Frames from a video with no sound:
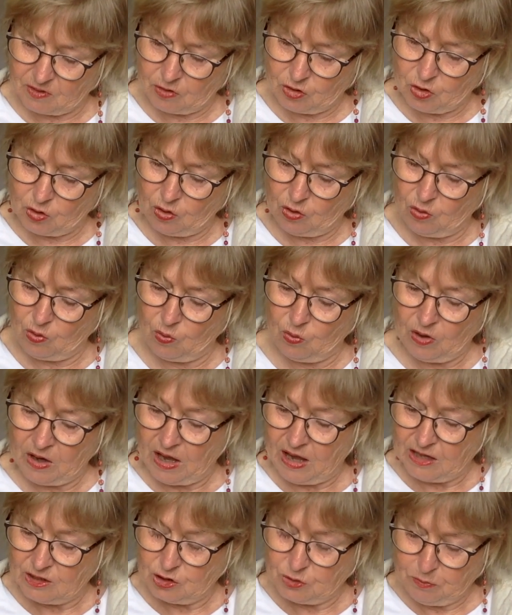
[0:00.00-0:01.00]
go
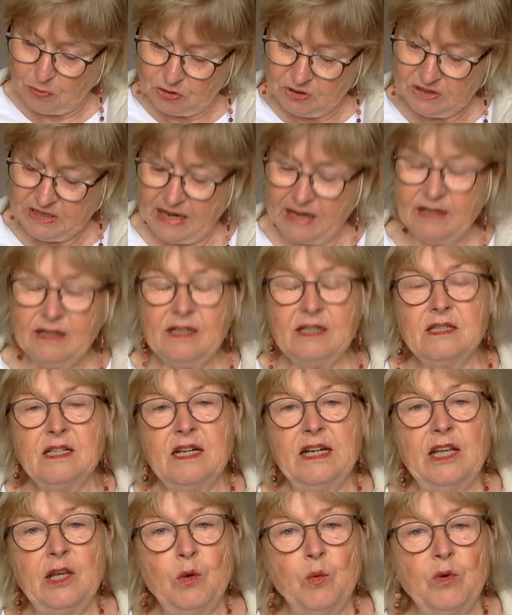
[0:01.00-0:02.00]

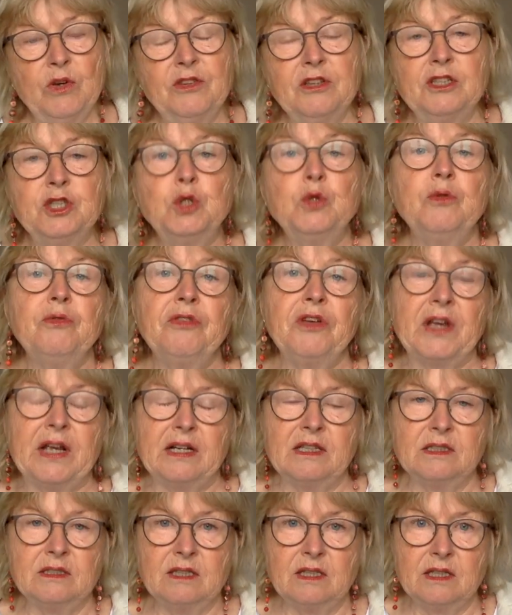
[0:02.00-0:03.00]
spontaneously with the two
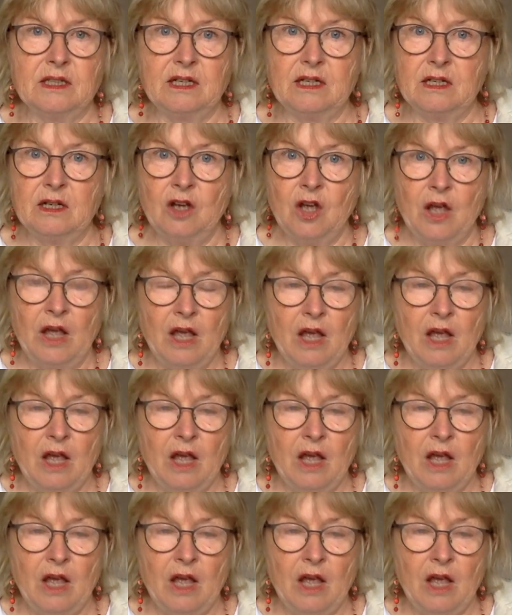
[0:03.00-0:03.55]
figures there.